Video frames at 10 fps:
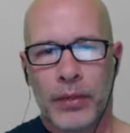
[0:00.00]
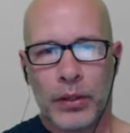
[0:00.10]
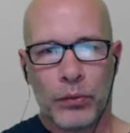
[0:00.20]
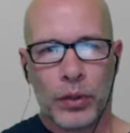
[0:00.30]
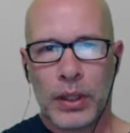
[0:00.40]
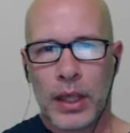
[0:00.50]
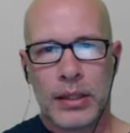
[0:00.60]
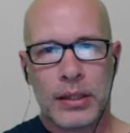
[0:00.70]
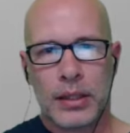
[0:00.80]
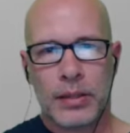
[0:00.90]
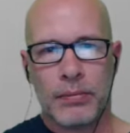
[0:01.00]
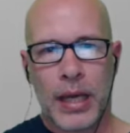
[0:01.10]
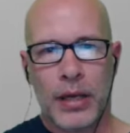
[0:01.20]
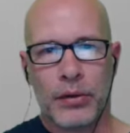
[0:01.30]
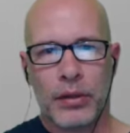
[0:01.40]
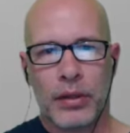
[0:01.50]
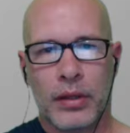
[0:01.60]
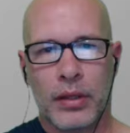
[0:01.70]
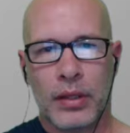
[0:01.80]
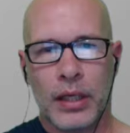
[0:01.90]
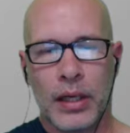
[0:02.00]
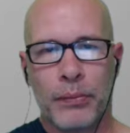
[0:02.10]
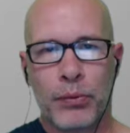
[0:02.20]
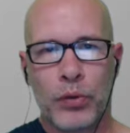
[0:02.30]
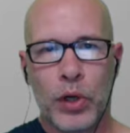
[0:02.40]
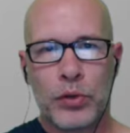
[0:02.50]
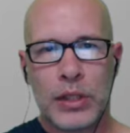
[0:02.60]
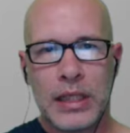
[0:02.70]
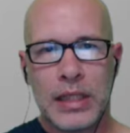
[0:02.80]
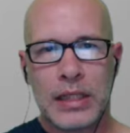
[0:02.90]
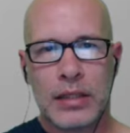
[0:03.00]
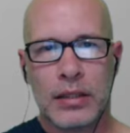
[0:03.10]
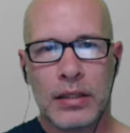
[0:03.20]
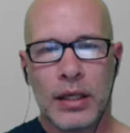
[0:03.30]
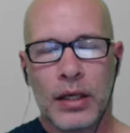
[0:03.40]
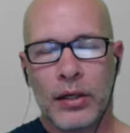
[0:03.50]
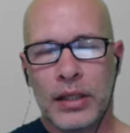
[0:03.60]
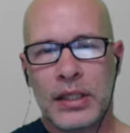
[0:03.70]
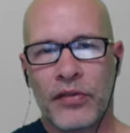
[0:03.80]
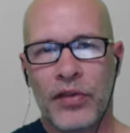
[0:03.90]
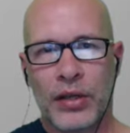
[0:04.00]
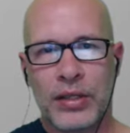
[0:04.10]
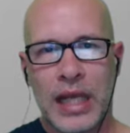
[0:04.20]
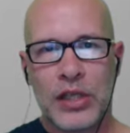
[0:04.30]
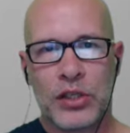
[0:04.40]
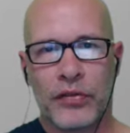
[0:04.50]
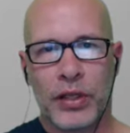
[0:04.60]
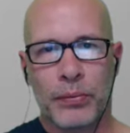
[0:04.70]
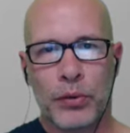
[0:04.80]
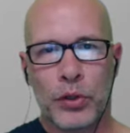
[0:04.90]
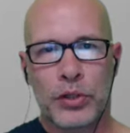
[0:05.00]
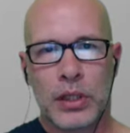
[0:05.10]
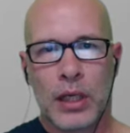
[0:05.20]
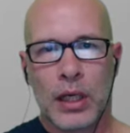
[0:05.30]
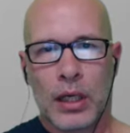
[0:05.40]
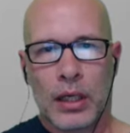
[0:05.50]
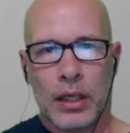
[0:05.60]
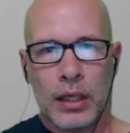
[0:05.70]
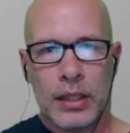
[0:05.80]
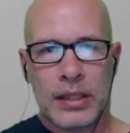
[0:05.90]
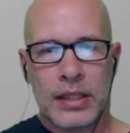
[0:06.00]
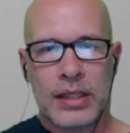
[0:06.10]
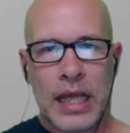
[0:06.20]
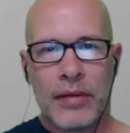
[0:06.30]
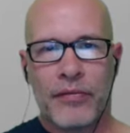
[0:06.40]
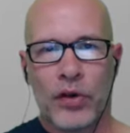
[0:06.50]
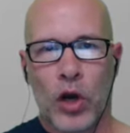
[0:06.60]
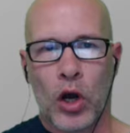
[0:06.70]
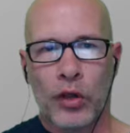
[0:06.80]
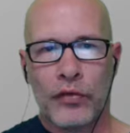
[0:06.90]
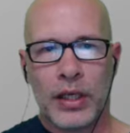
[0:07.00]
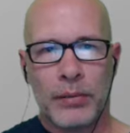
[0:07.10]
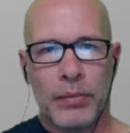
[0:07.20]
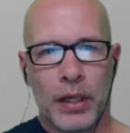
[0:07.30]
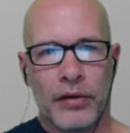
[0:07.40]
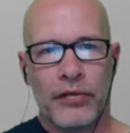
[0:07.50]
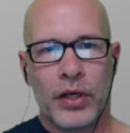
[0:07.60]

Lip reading: It really honestly doesn't matter. The approach needs to, at least the foundation of the approach, is the same for all of the above.